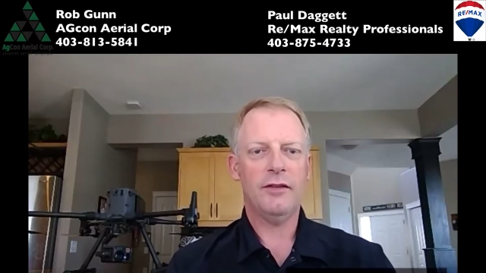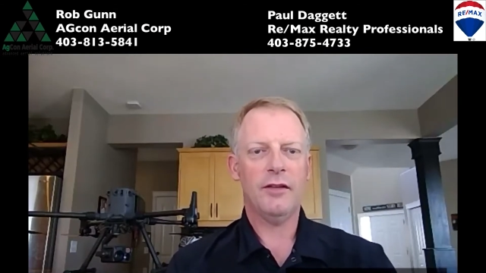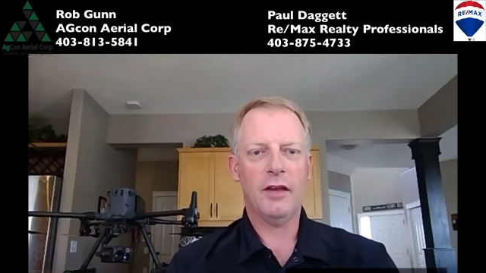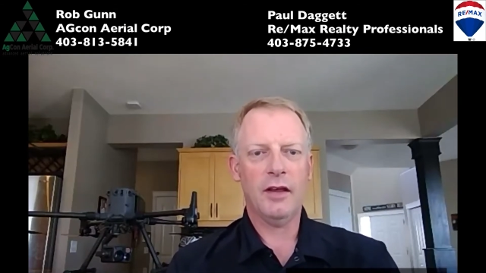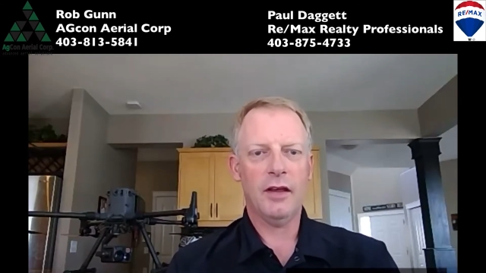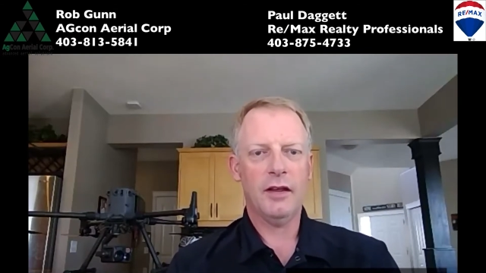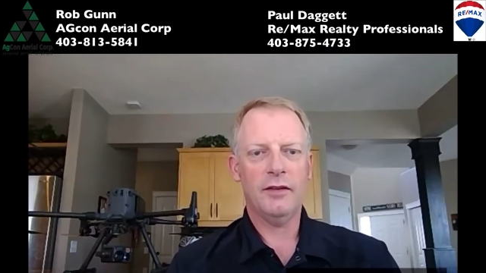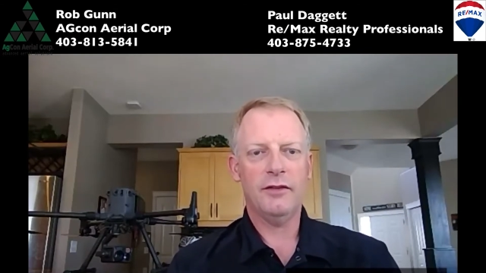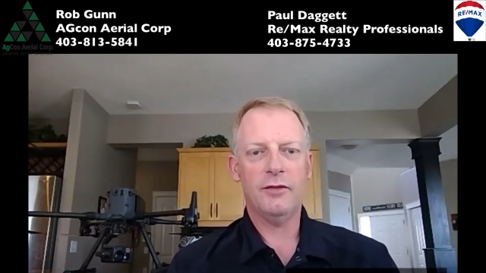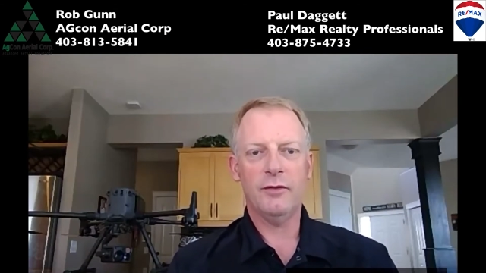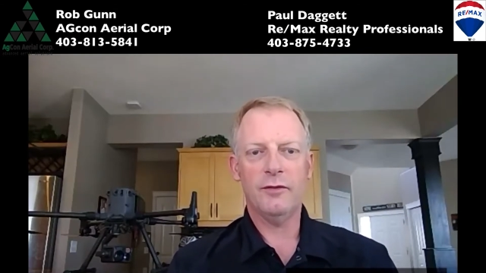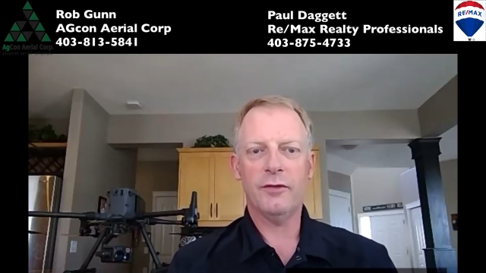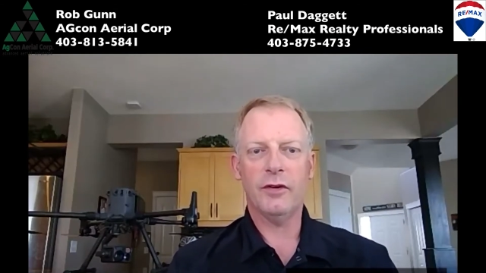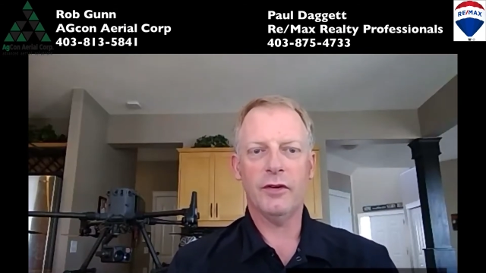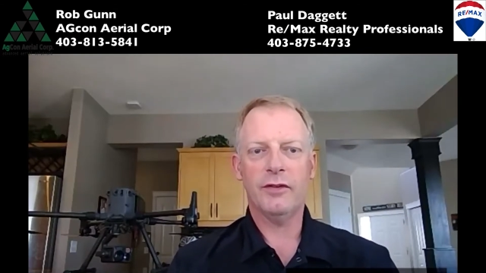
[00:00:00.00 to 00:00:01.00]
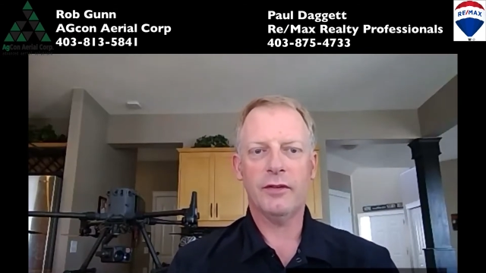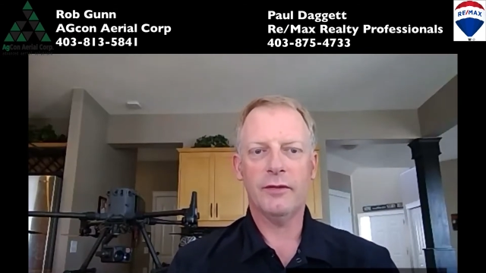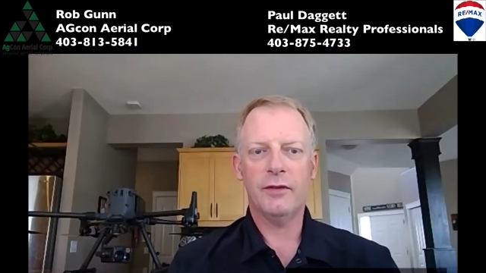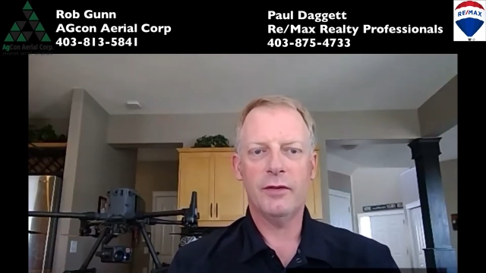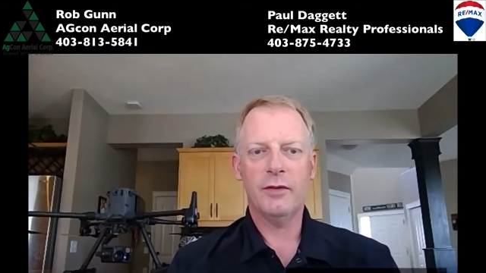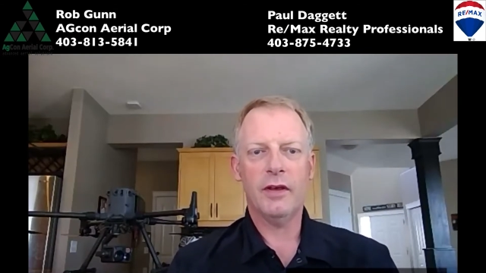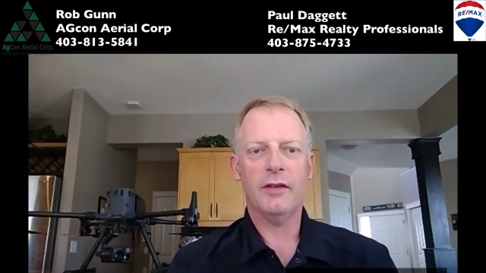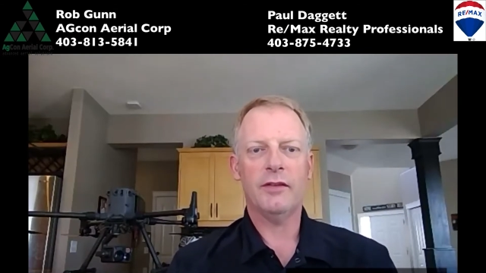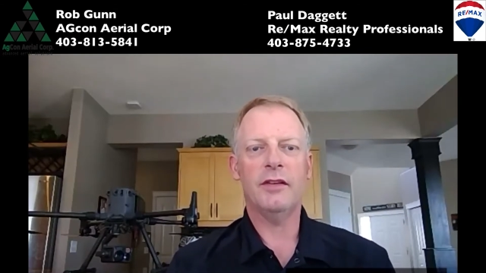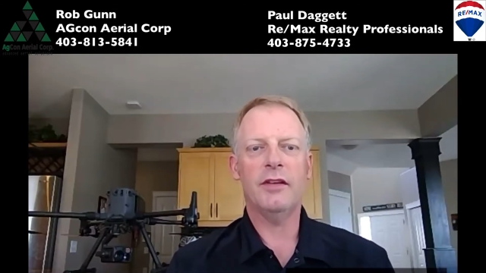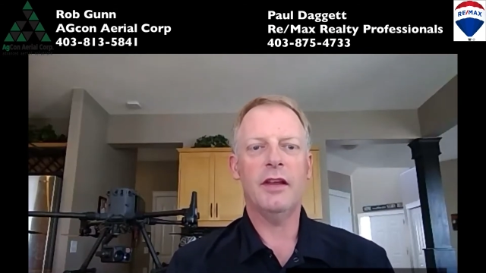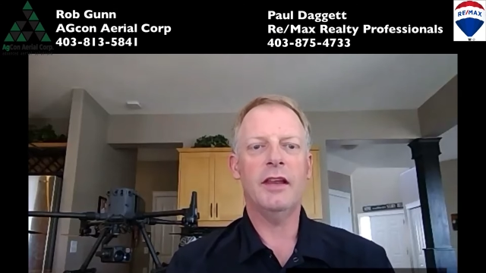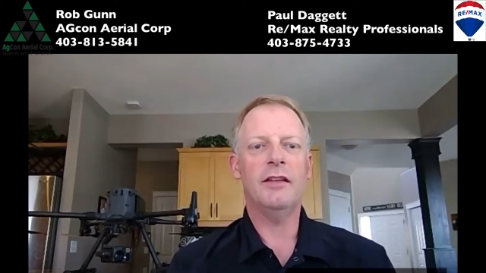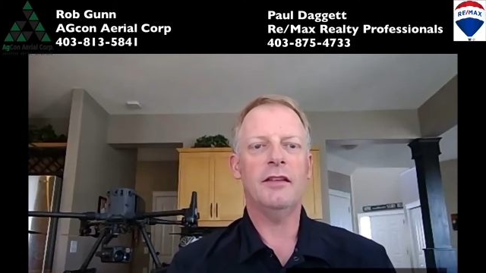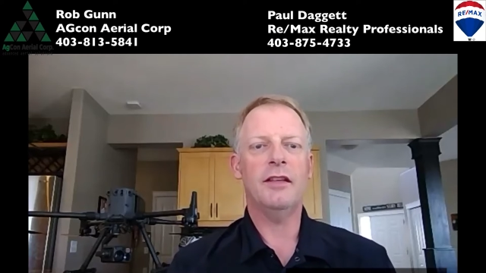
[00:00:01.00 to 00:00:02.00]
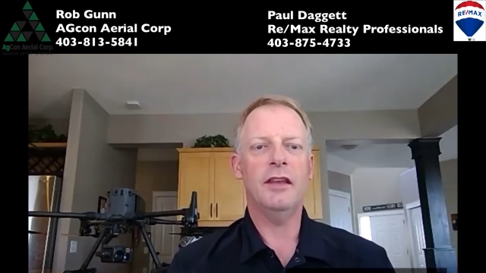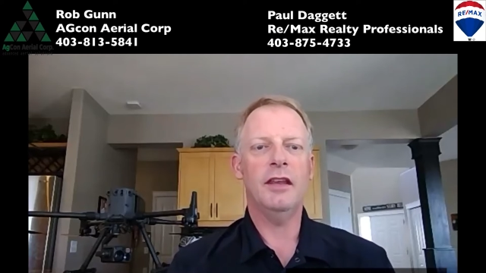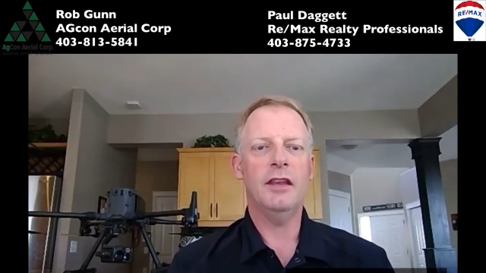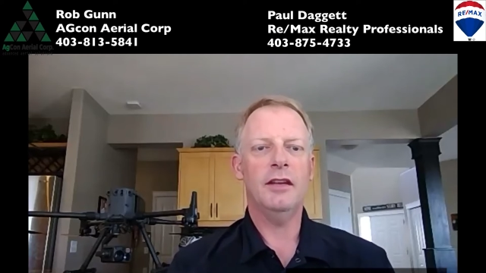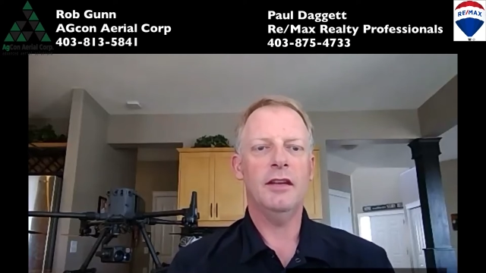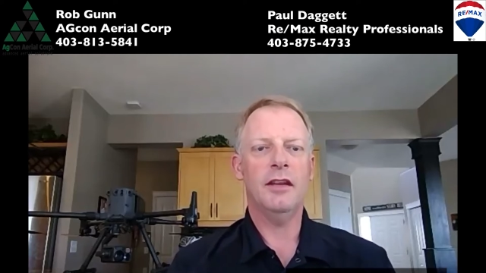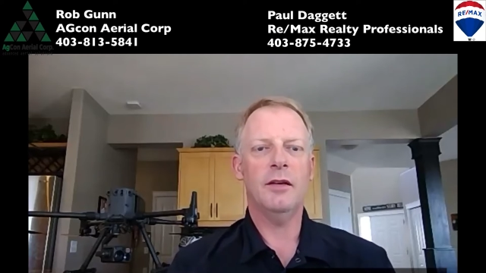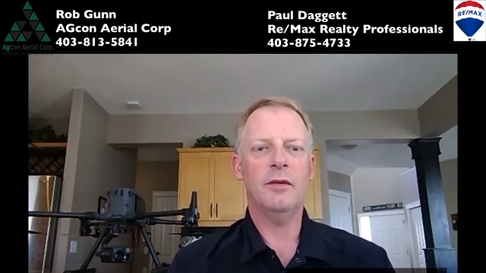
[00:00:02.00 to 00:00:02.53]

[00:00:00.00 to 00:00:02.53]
June 1st of 2019,